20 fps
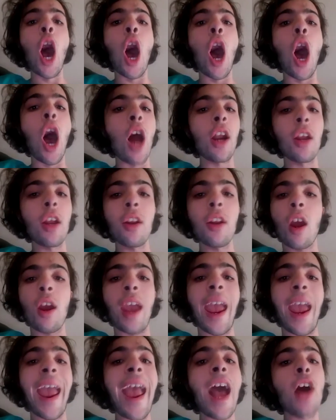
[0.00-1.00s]
I don't know
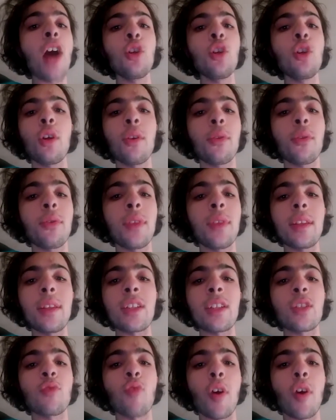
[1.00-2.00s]
how you can think
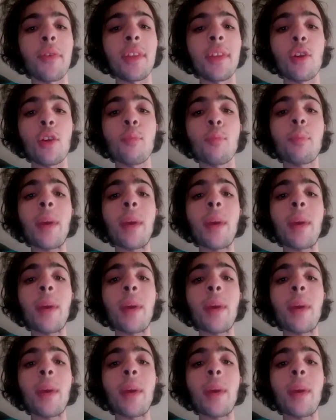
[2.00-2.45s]
that's the right thing to do.